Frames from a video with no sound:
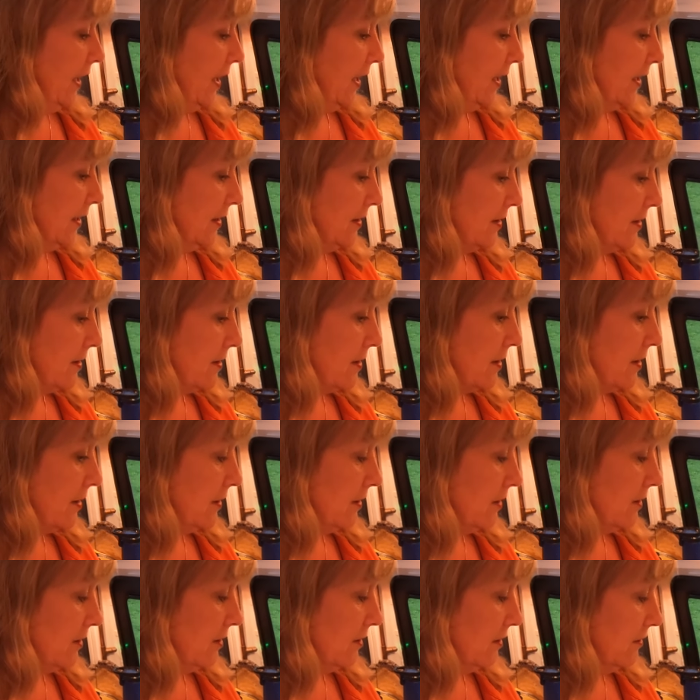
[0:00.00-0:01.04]
and
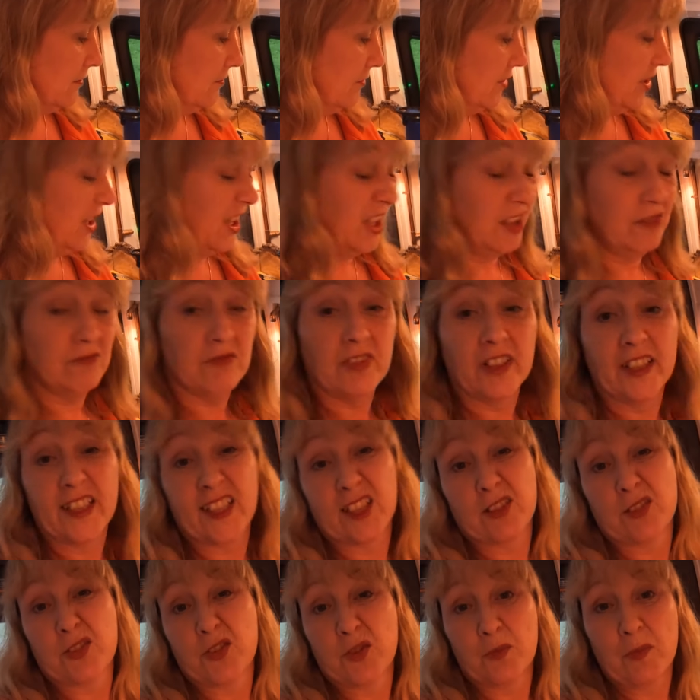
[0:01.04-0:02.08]
yeah,
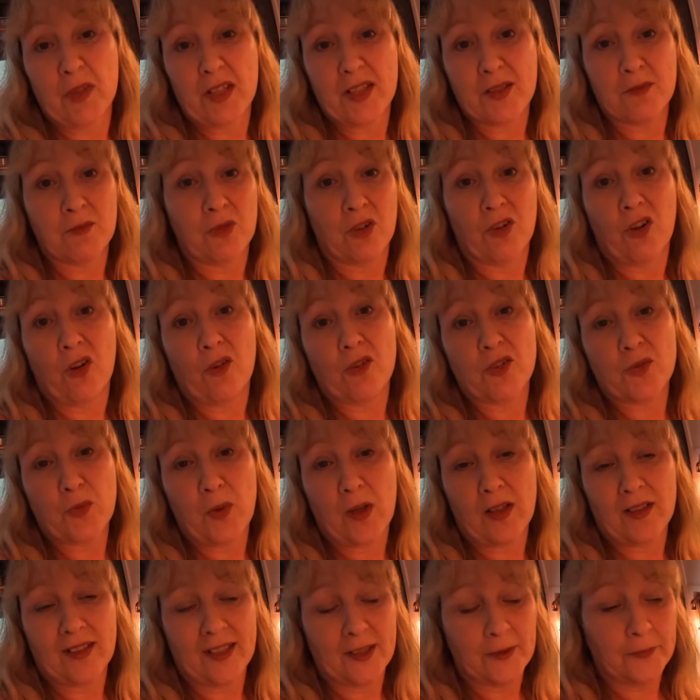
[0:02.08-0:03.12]
it'll do me tomorrow as
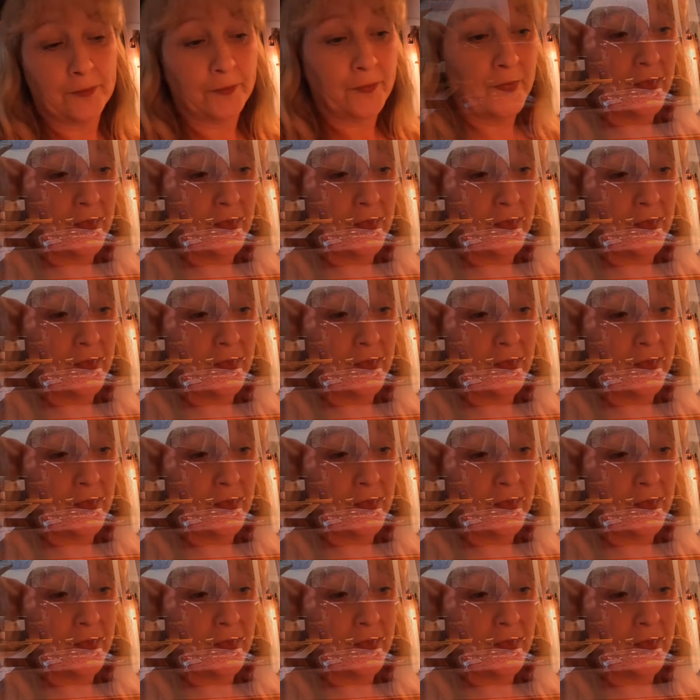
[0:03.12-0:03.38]
well then.